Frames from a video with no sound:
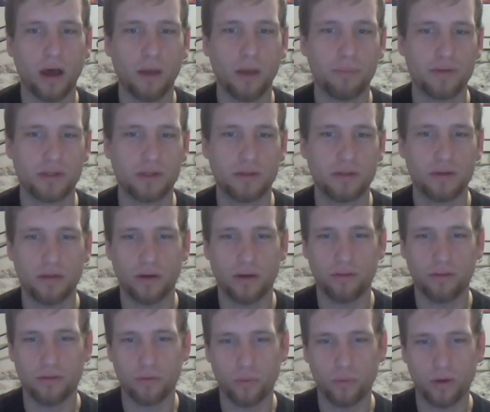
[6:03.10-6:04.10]
up is
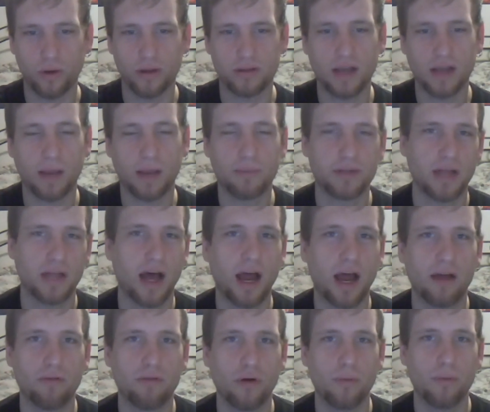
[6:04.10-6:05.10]
the one on top is the
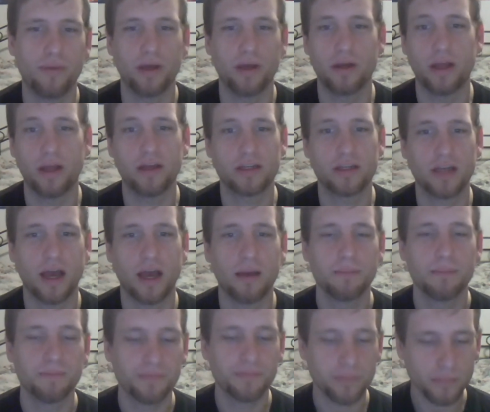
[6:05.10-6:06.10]
high road being a nice
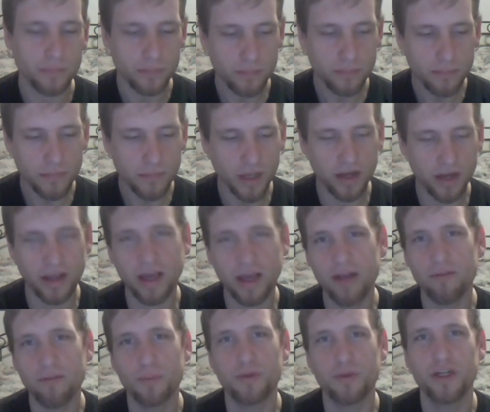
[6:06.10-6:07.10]
guy, and I
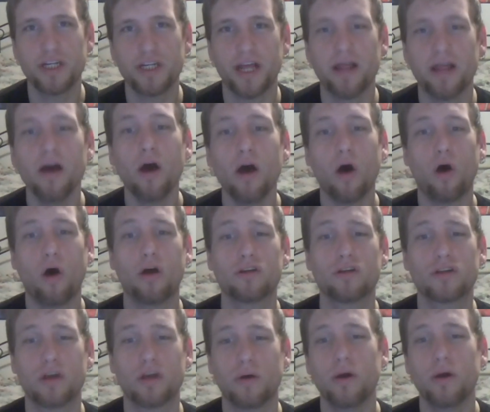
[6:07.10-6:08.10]
kind of appreciate it.
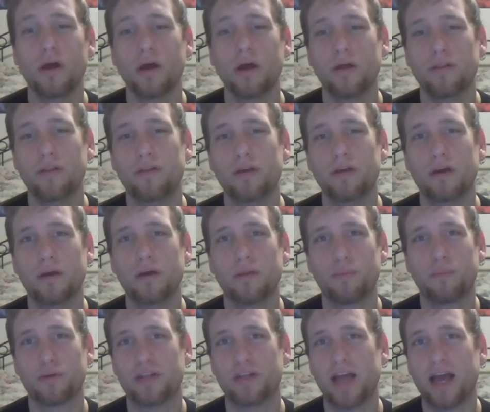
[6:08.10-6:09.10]
Also,
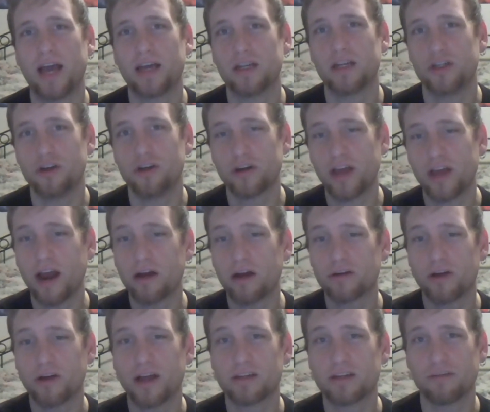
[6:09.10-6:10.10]
the protagonist, your
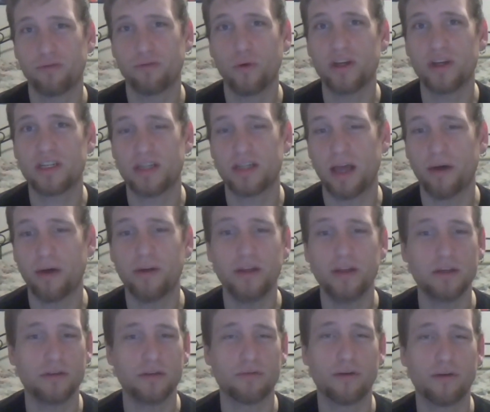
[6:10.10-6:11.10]
character, has a voice now, and
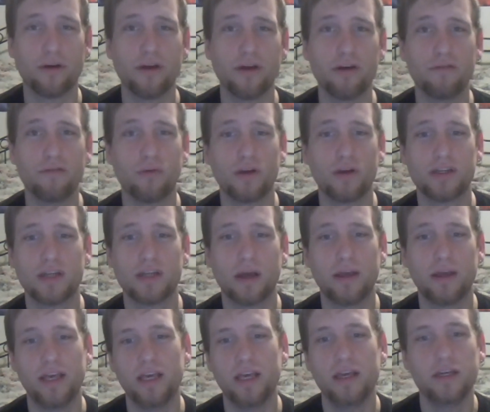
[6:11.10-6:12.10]
he's a very good voice.
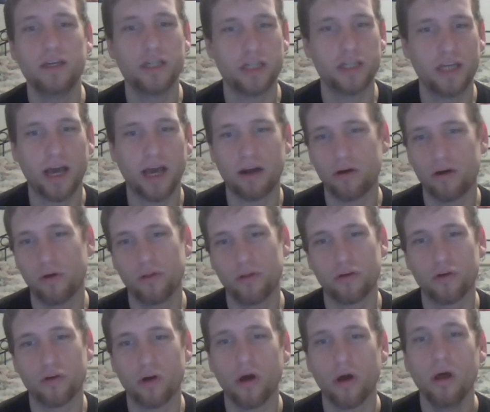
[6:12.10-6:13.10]
He, she, I don't know
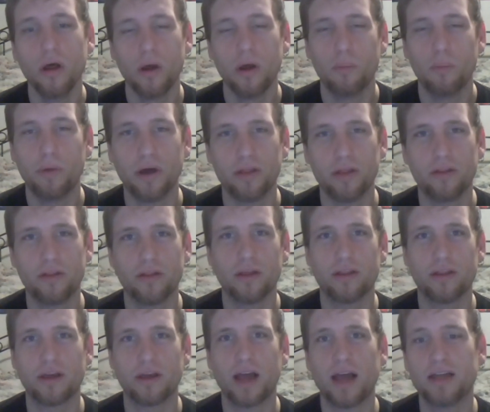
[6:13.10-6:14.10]
the girl, but
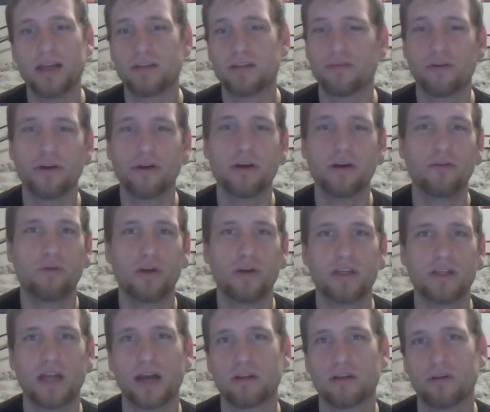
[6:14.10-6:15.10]
the guy is a very good
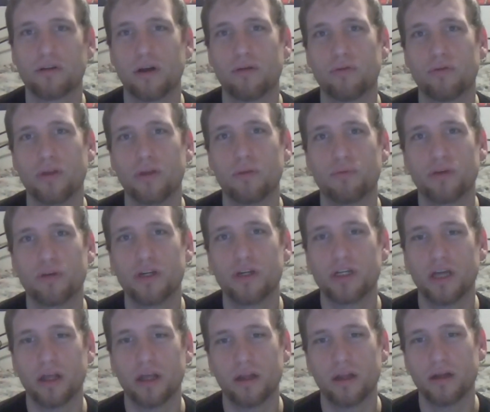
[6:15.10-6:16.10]
voice actor, and I really
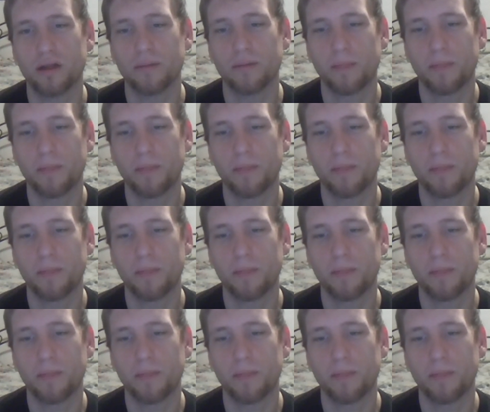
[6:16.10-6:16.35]
appreciate it.